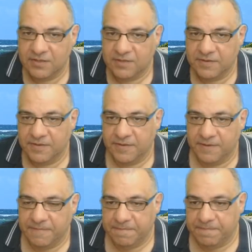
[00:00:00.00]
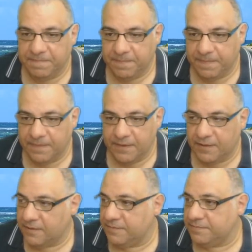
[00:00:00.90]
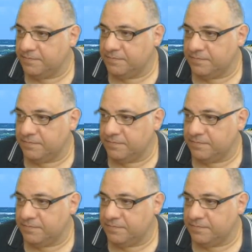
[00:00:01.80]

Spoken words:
Nothing is said.